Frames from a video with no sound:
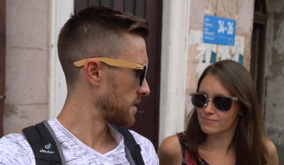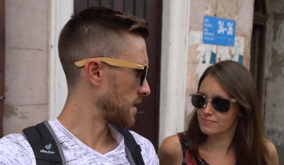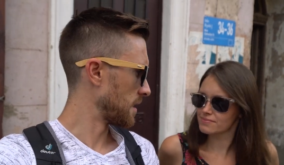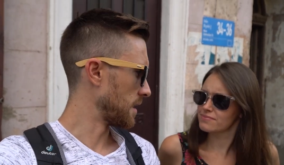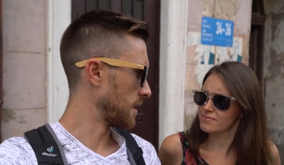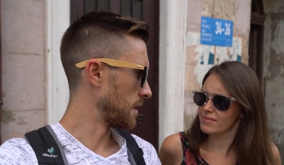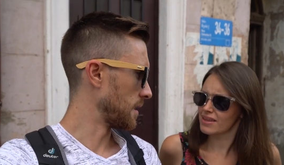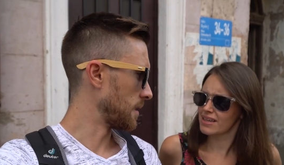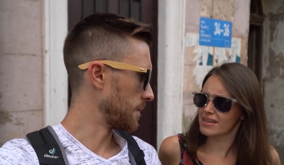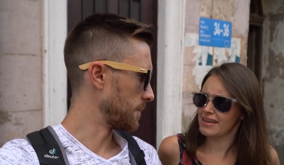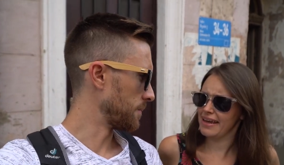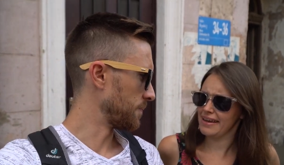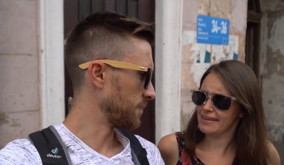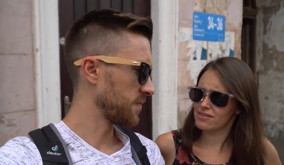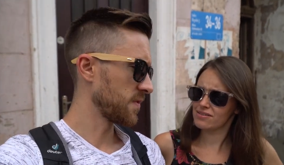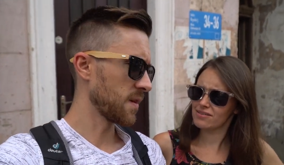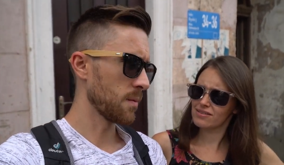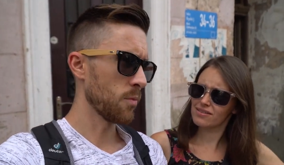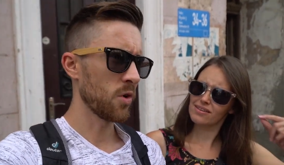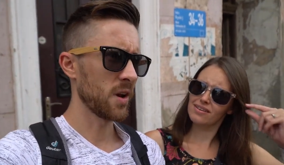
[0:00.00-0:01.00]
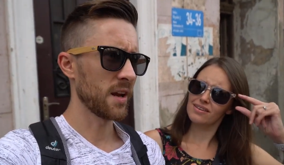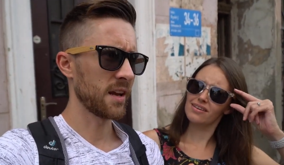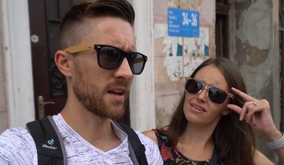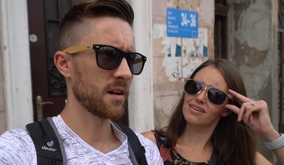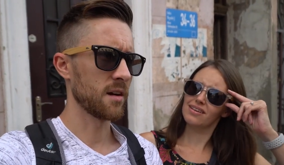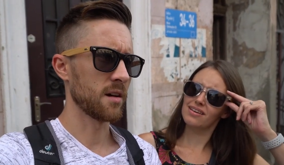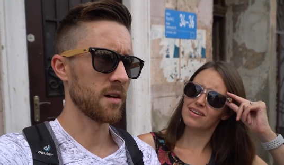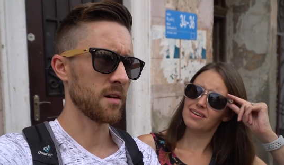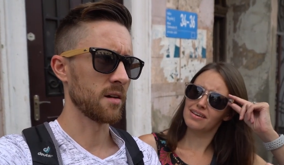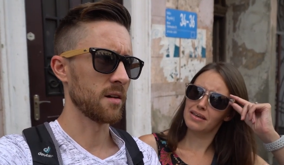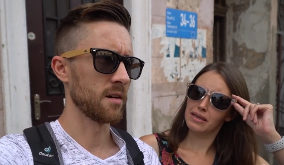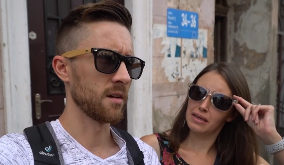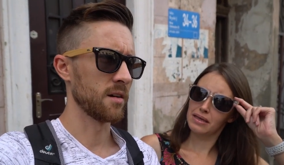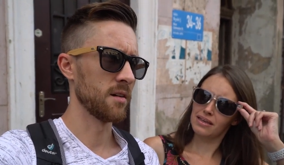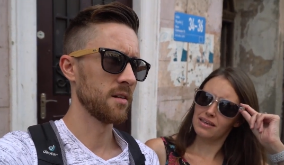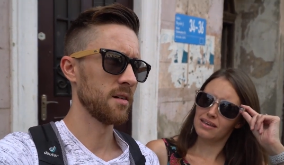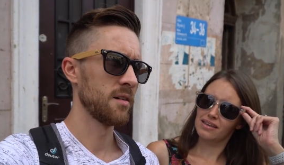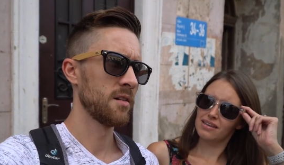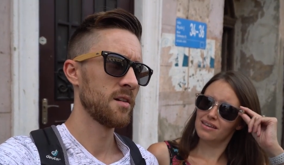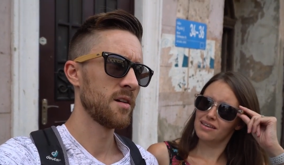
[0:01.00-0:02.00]
Speaker 1: Um, yes. They're more like
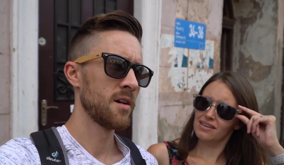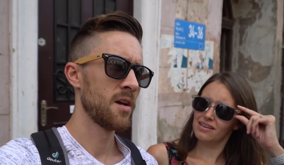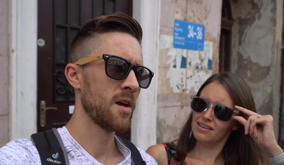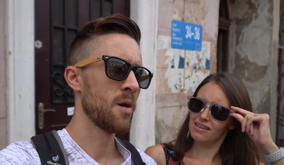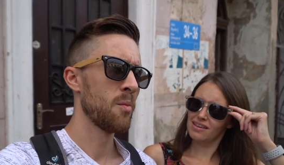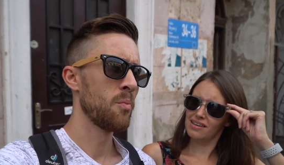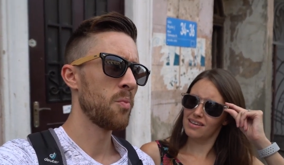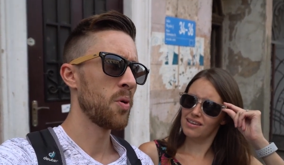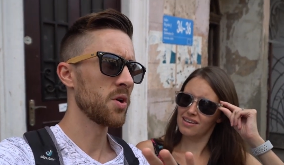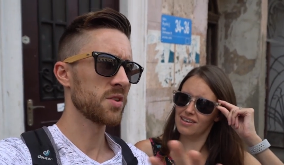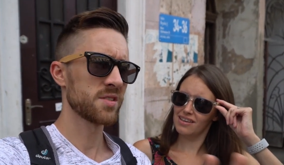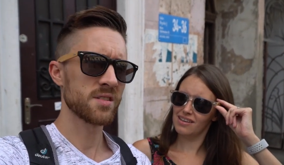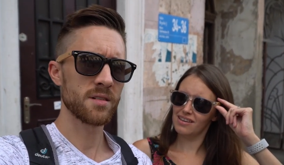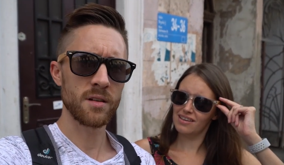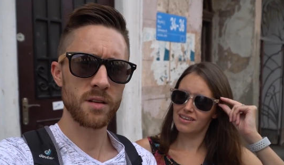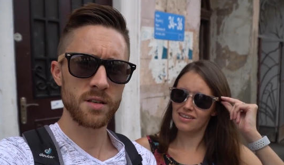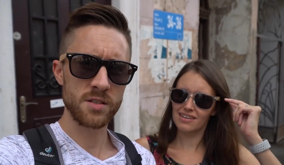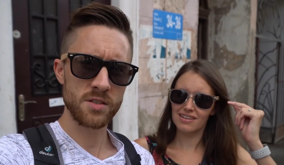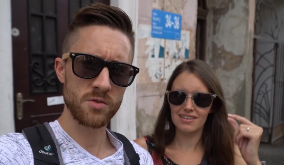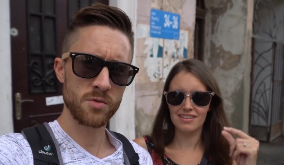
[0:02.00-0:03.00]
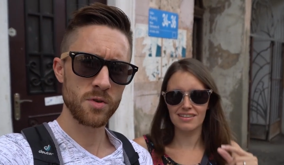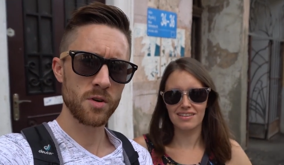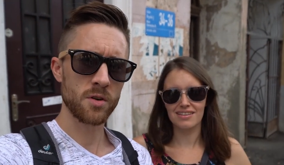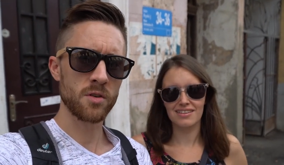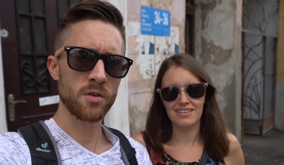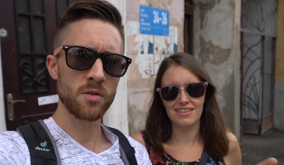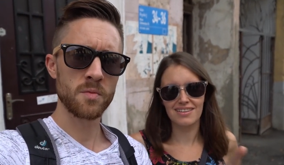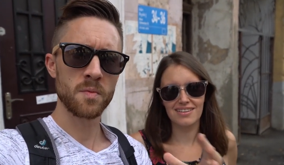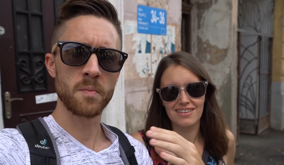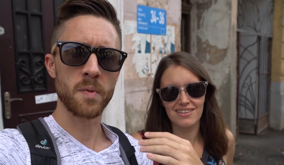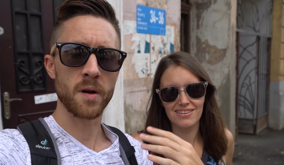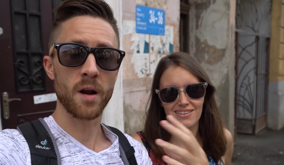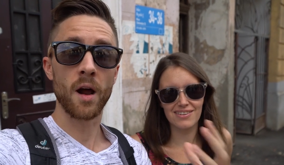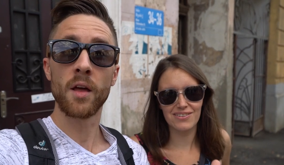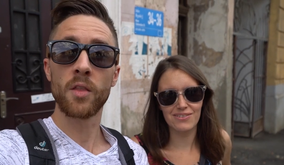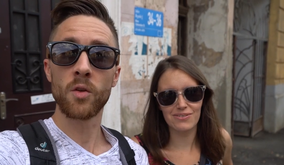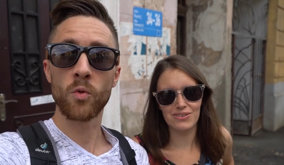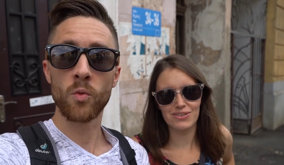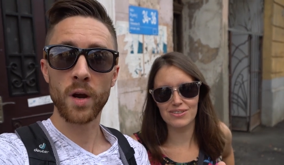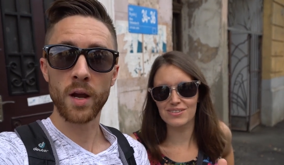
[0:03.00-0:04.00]
a personalized tour group, but
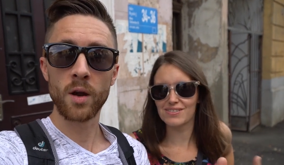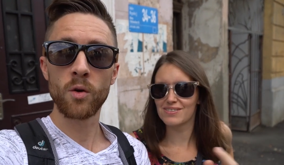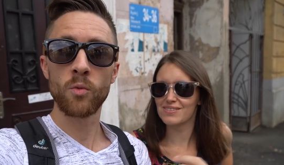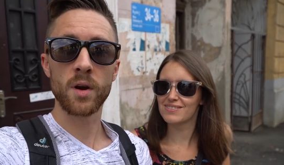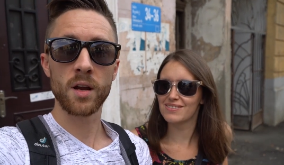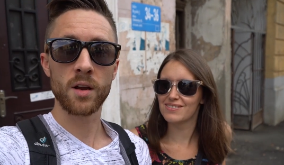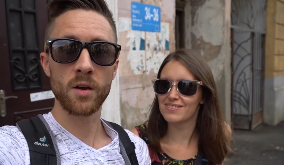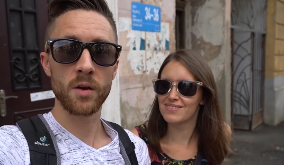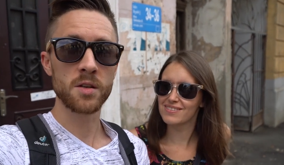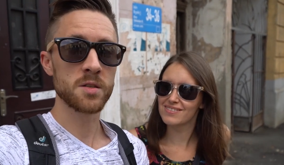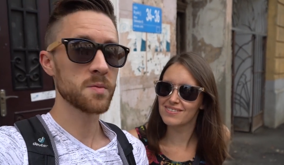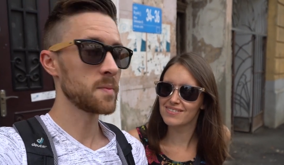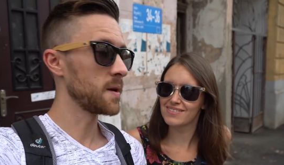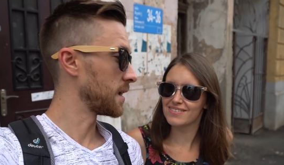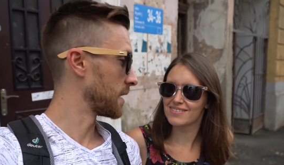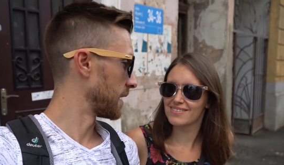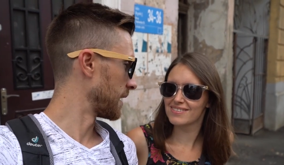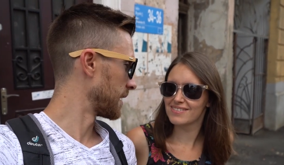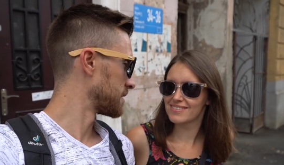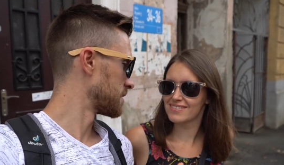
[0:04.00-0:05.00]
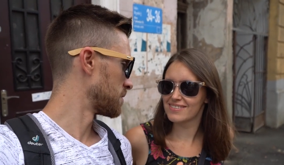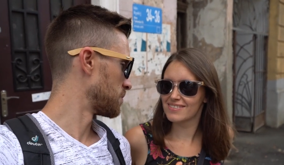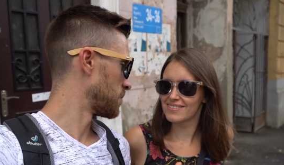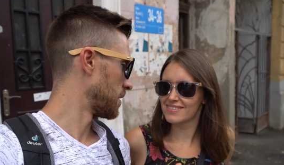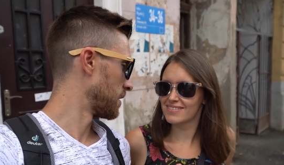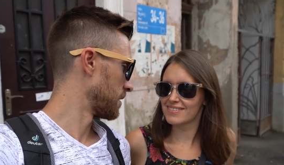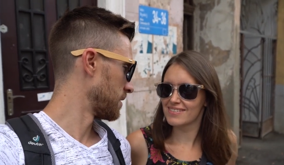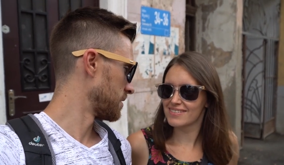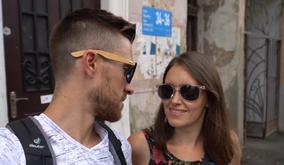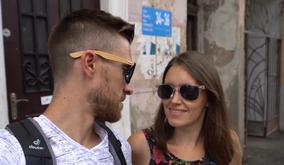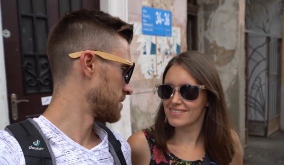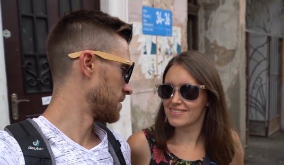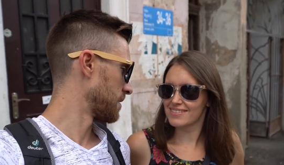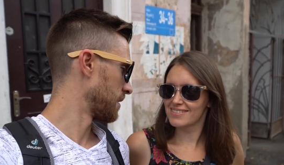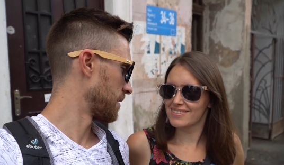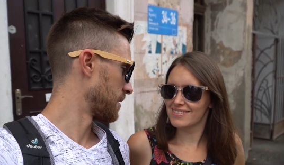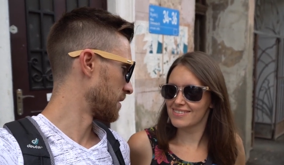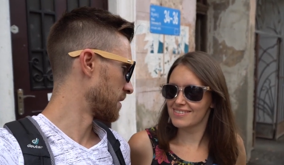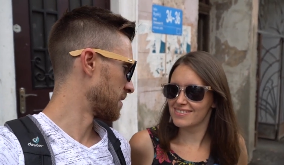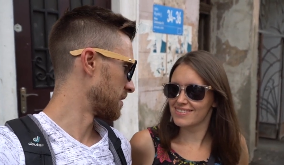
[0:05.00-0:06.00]
either way, we're going to be collected by this
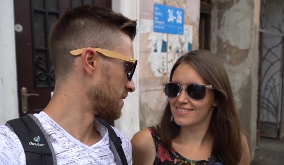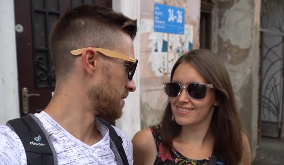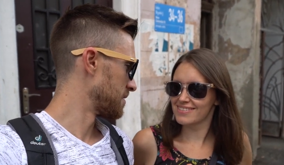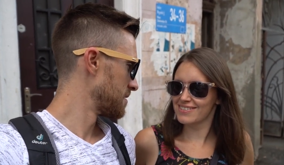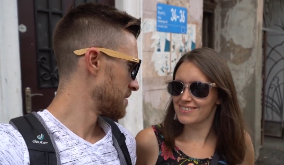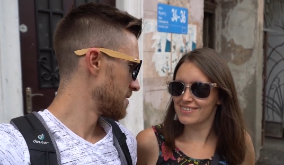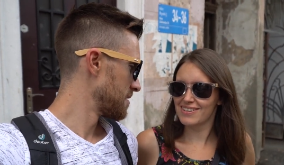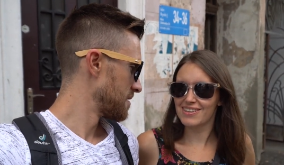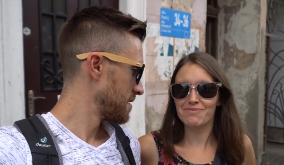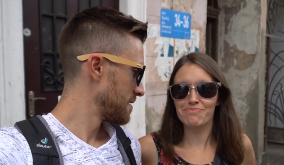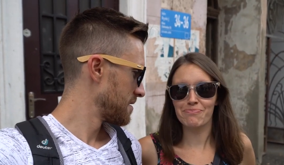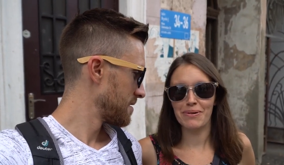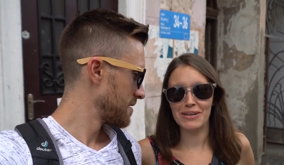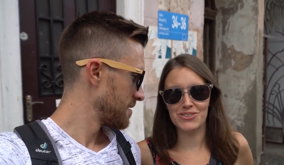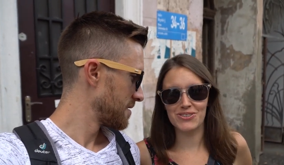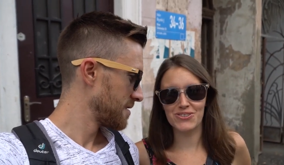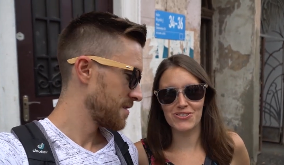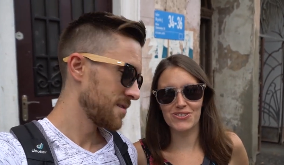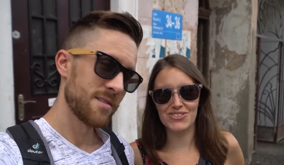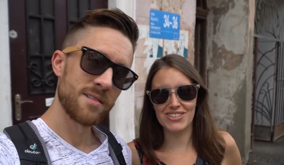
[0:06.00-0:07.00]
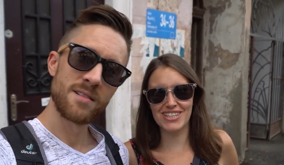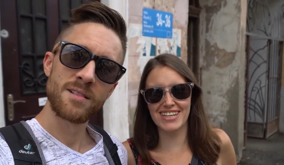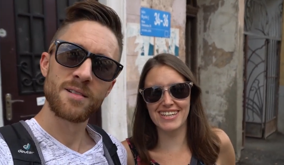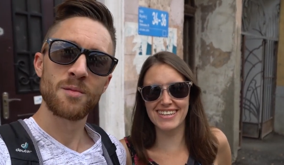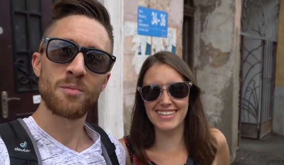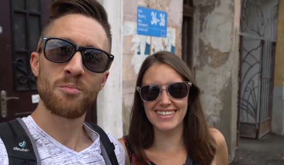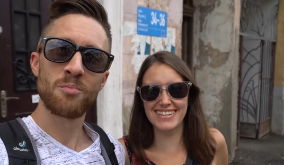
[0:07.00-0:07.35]
like. Uh, by George.